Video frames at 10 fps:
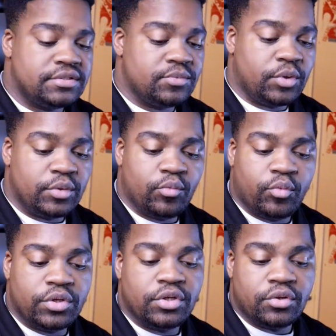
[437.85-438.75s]

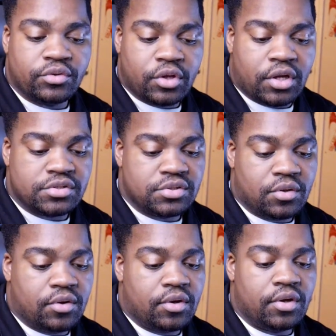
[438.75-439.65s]
What are your thoughts
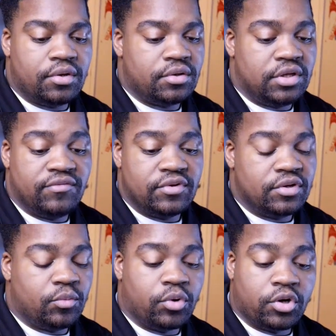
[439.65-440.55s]
on even the
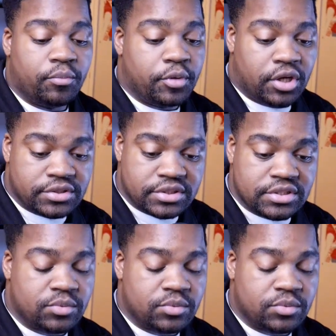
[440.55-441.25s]
world bosses?